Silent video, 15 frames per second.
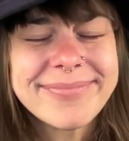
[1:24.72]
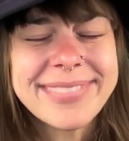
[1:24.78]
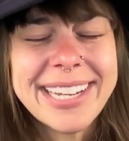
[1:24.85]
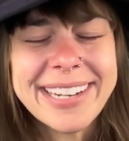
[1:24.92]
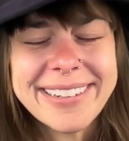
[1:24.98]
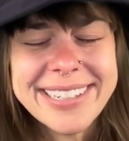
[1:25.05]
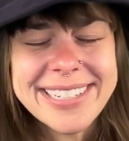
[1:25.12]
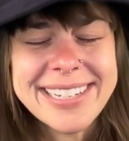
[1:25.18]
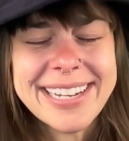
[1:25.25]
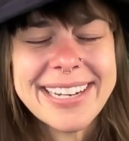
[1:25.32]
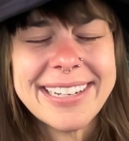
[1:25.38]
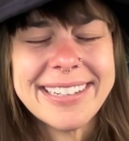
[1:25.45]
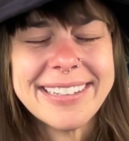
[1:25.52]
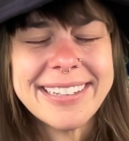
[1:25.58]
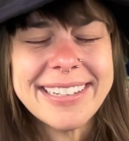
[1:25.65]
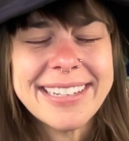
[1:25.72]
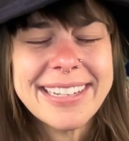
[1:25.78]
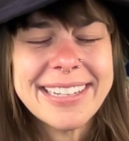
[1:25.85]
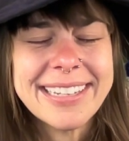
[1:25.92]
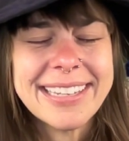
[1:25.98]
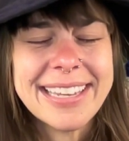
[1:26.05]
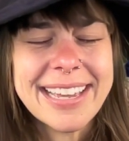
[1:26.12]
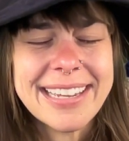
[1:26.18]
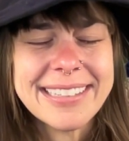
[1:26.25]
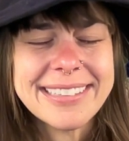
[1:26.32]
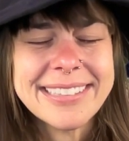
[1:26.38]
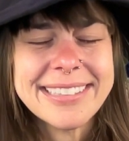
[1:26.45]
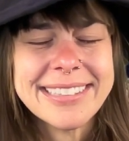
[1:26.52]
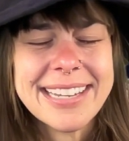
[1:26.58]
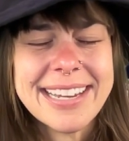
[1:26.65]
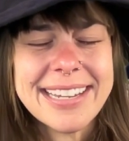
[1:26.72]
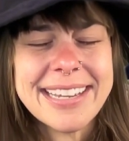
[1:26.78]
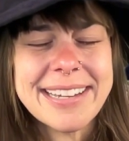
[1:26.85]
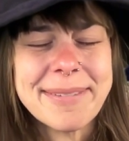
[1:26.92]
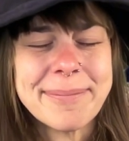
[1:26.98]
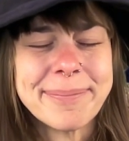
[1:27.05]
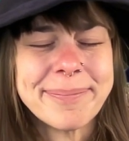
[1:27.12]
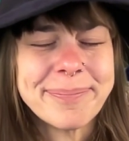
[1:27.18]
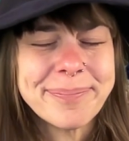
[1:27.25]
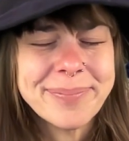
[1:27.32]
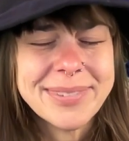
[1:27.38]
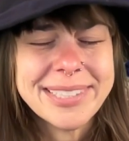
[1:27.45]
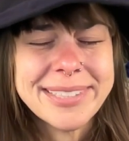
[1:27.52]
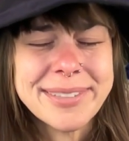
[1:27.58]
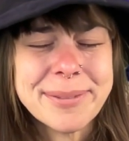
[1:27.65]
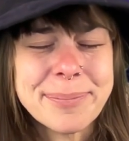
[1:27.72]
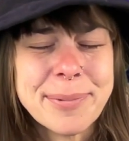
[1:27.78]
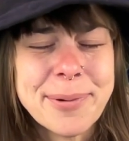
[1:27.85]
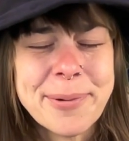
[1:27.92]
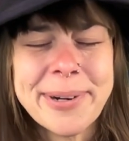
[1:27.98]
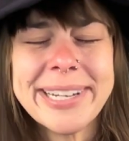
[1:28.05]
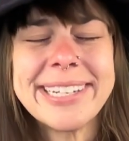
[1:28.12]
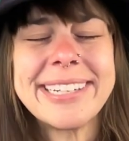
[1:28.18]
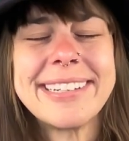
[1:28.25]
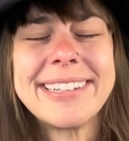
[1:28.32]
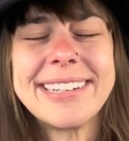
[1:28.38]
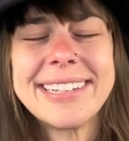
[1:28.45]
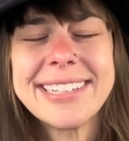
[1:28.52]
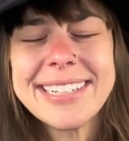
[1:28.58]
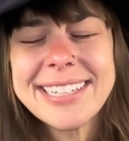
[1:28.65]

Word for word: irritated. Yes, I am disappointed.